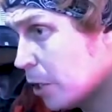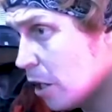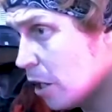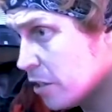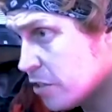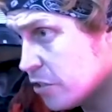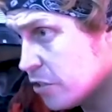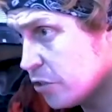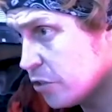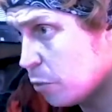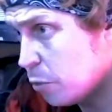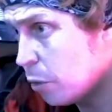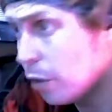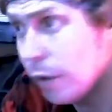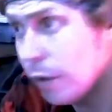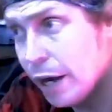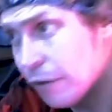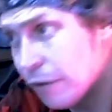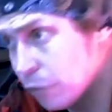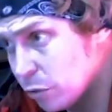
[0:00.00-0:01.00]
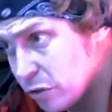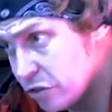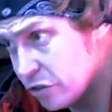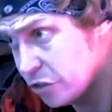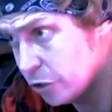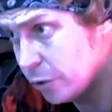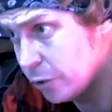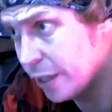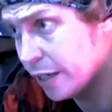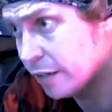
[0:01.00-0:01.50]
regards to what everyone's
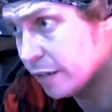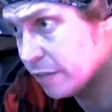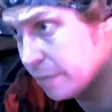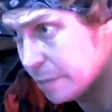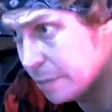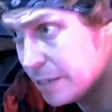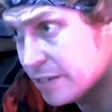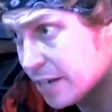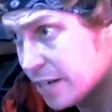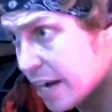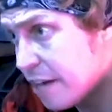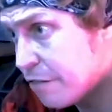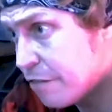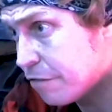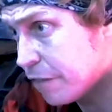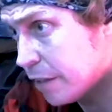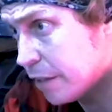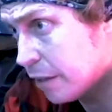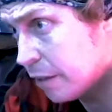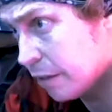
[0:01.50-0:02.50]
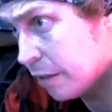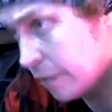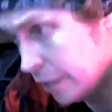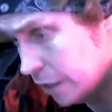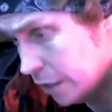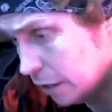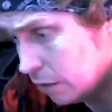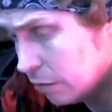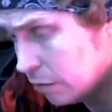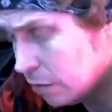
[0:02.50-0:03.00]
doing to be safe and
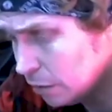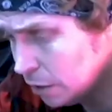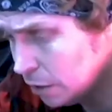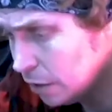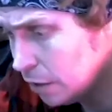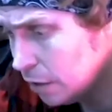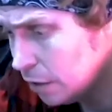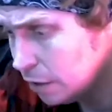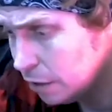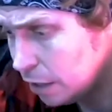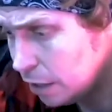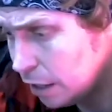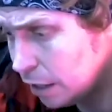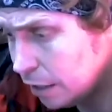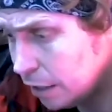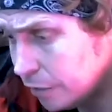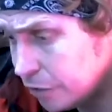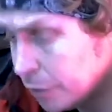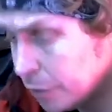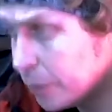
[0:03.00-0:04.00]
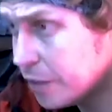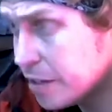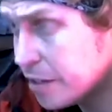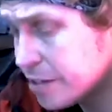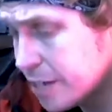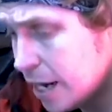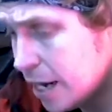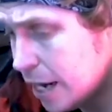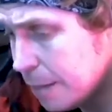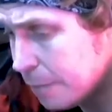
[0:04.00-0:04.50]
you know. Uh, during
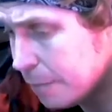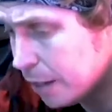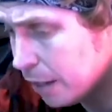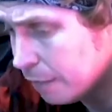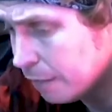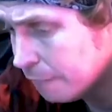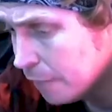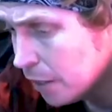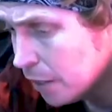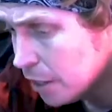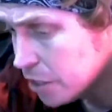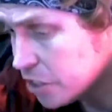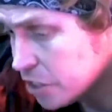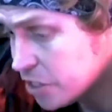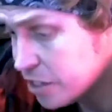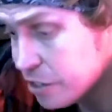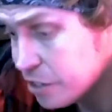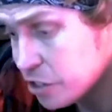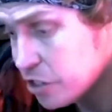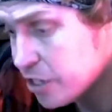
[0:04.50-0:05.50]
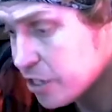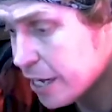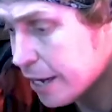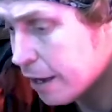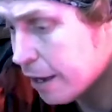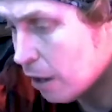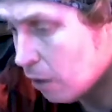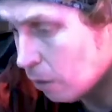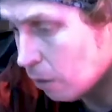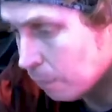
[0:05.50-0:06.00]
this time, uh, she says she's
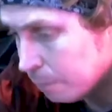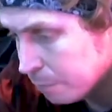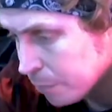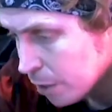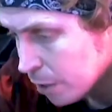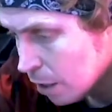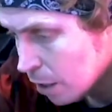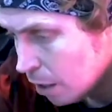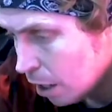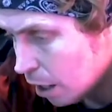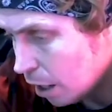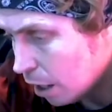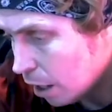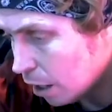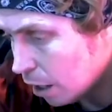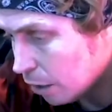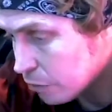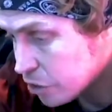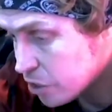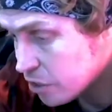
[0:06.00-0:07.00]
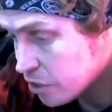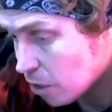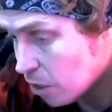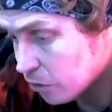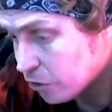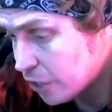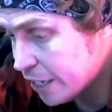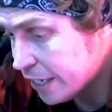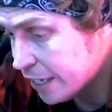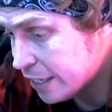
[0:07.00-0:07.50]
staying home. Uh, she's
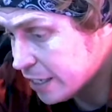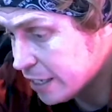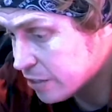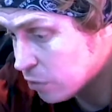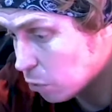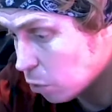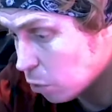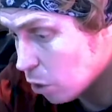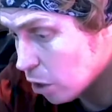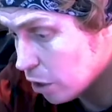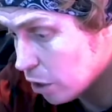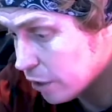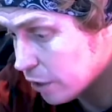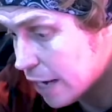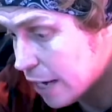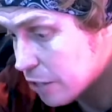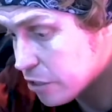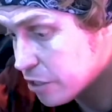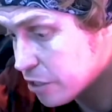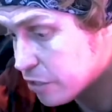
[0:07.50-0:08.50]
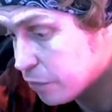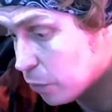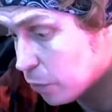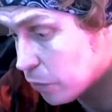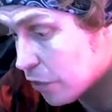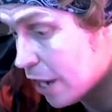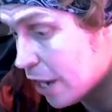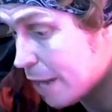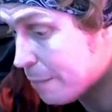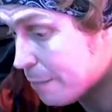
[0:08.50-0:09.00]
alternating days at work. Now she's
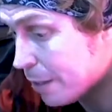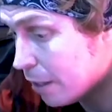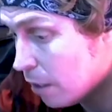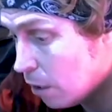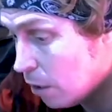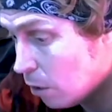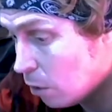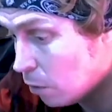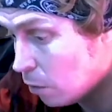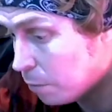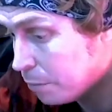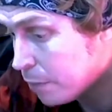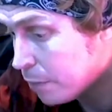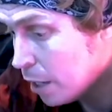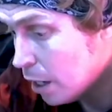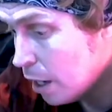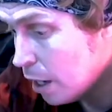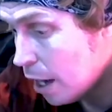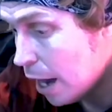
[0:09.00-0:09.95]
full time at home.